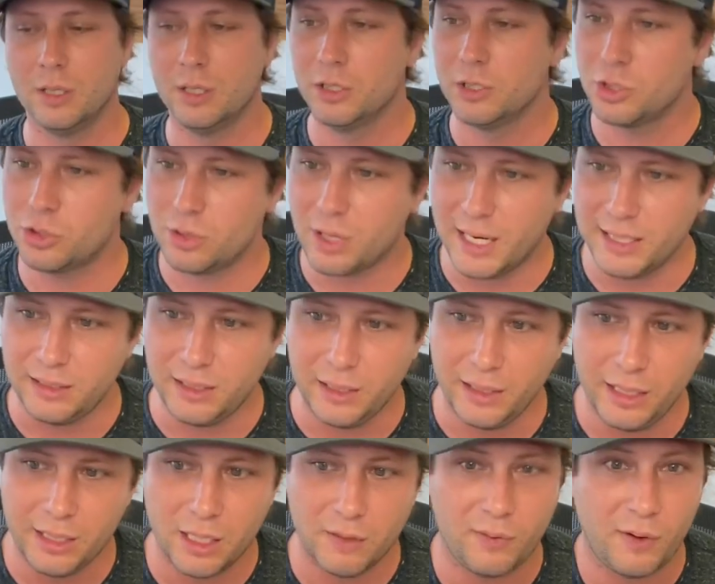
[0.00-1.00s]
Try
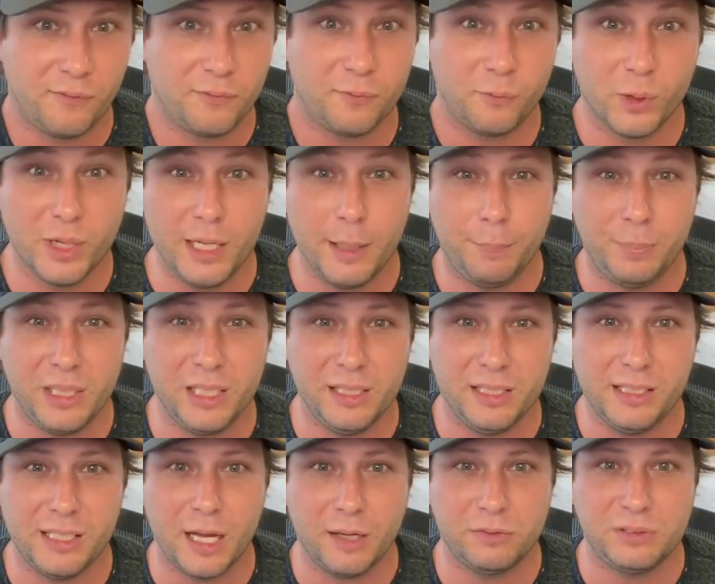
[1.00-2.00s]
thinking of a free
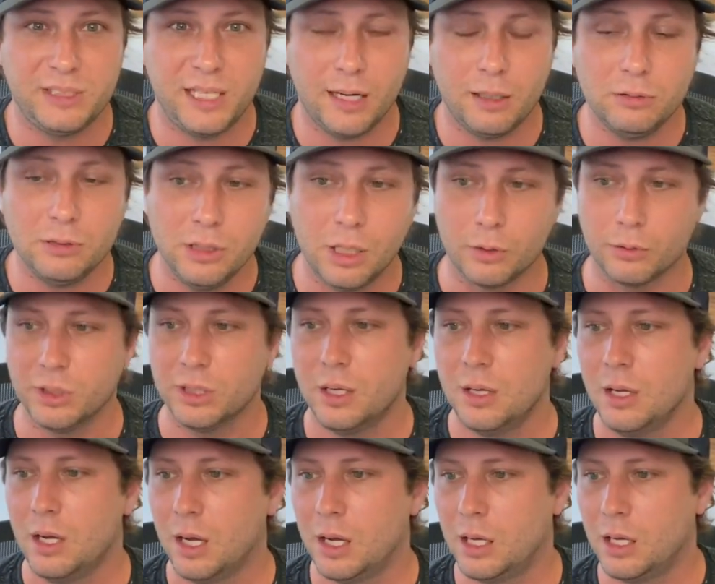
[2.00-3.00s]
PDF download.
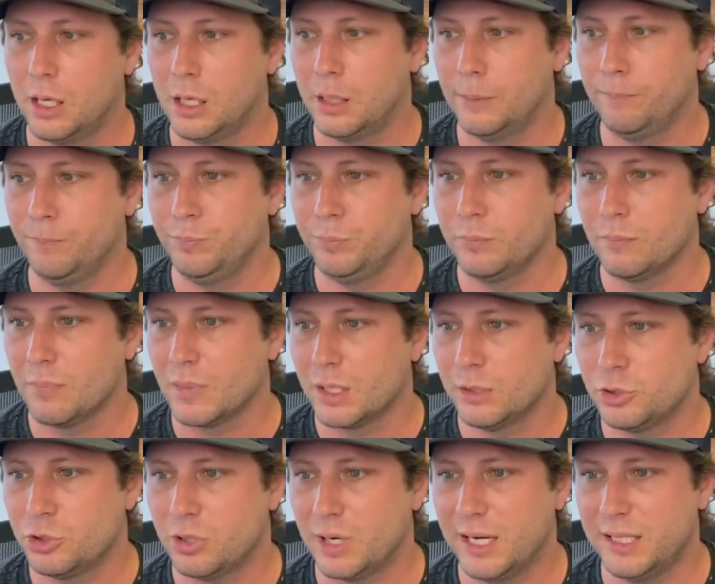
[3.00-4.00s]

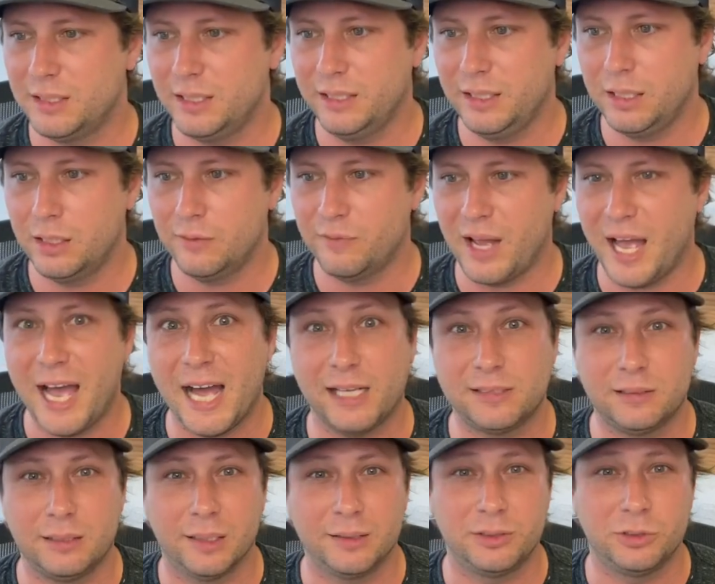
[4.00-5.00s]
Try thinking of
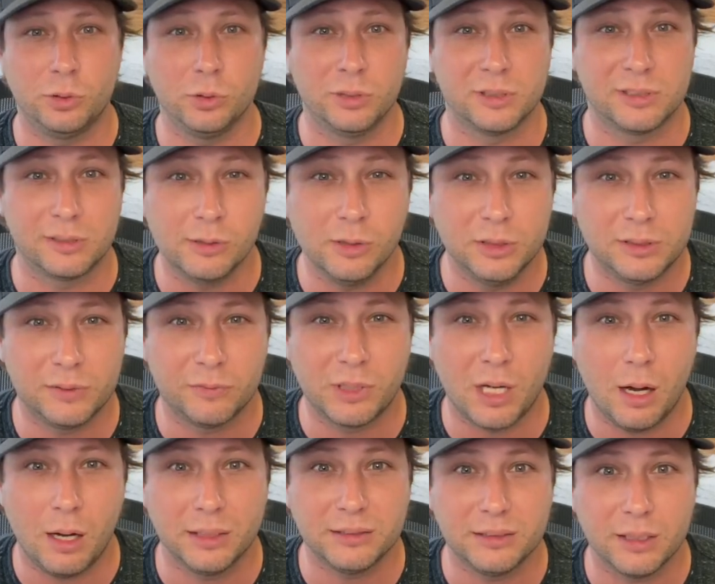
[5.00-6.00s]
access to exclusive
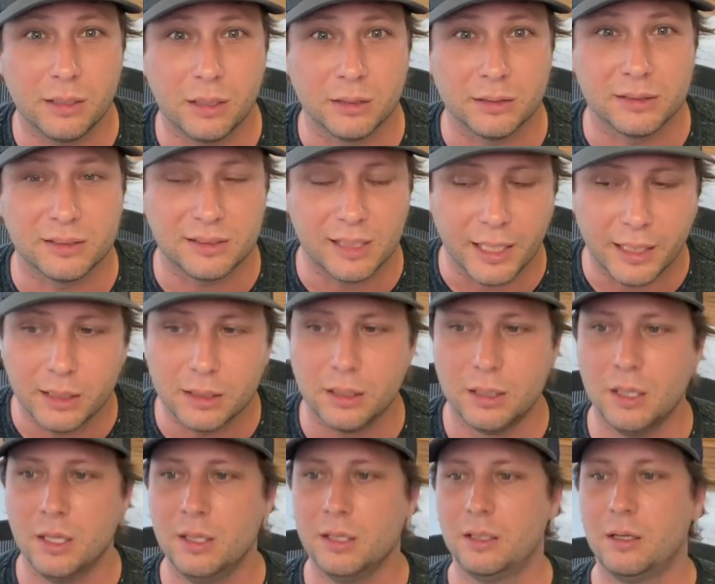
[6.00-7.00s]
content on the site.
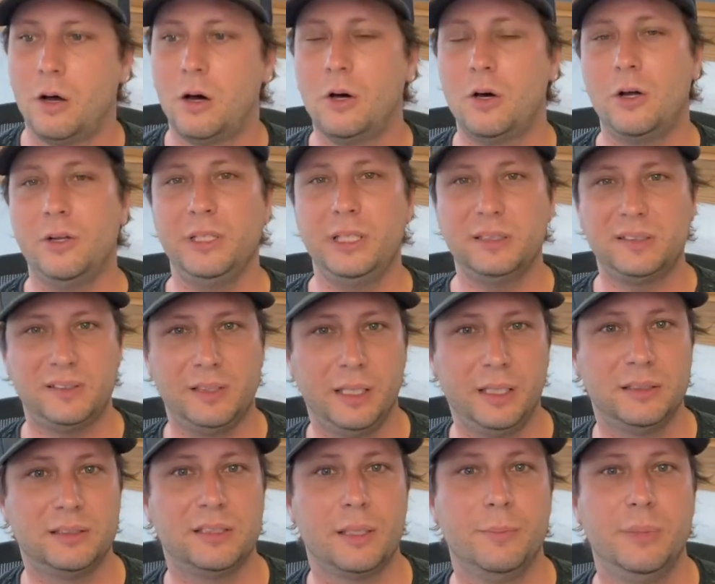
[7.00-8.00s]
All these
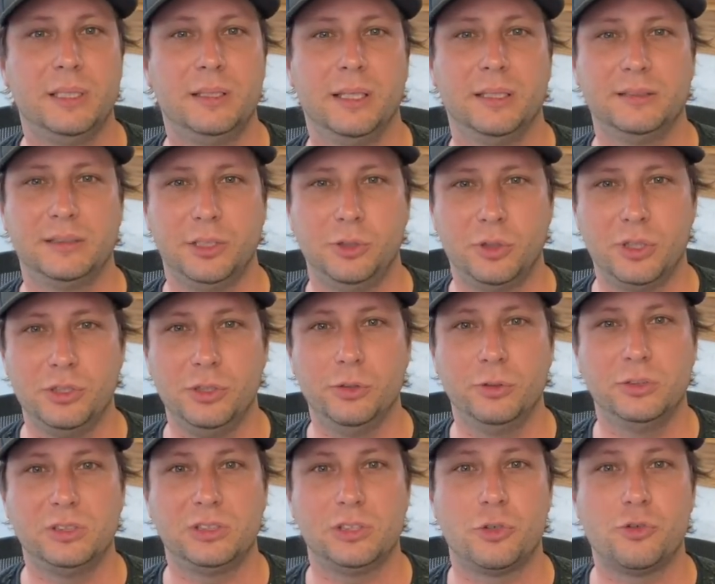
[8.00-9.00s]
things can be things that you can
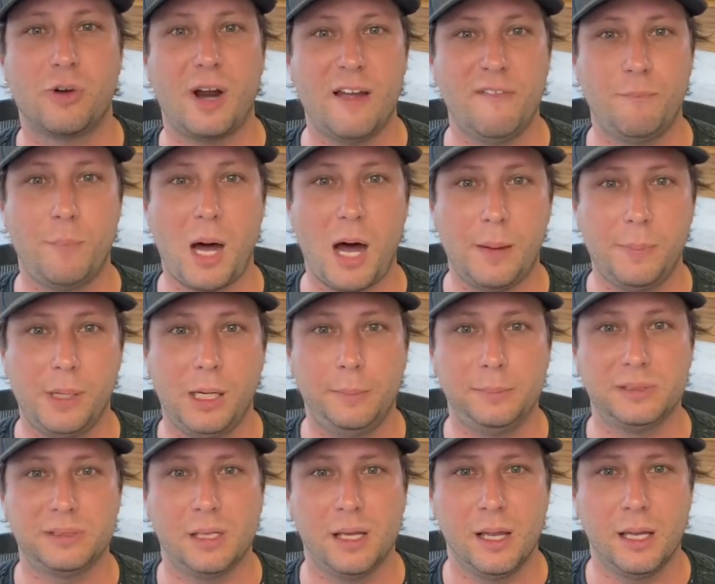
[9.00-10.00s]
use to drive
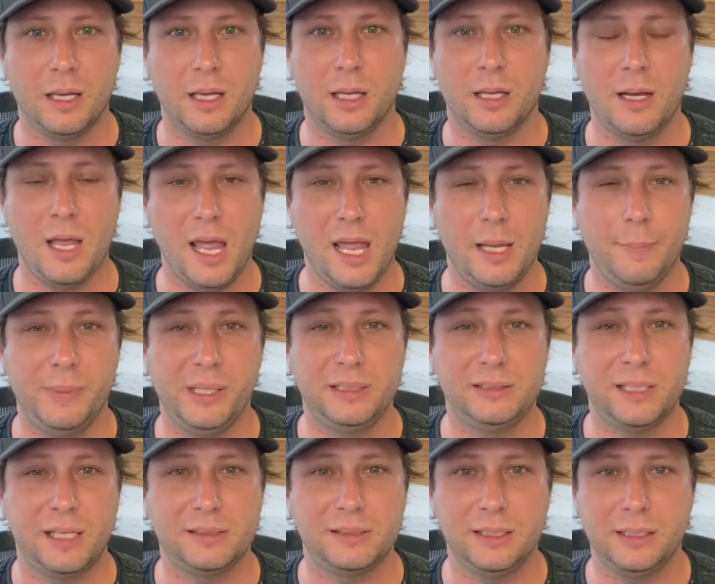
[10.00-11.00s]
pop-ups and A/B
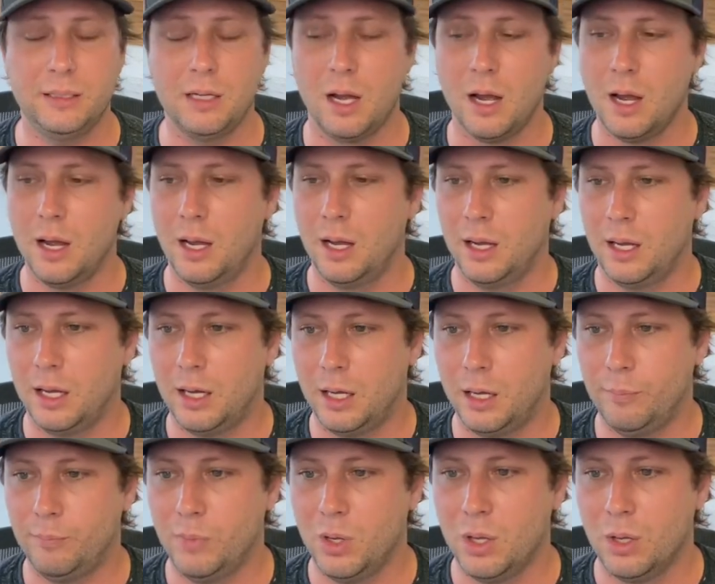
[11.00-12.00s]
testing,
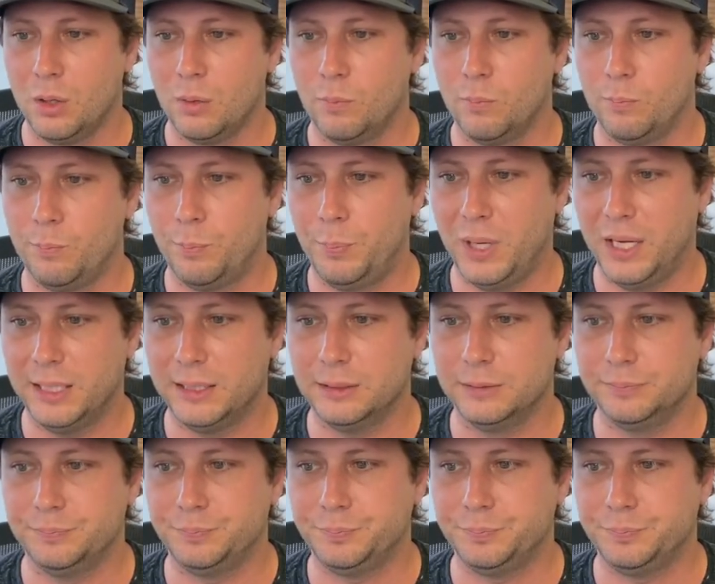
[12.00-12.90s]
but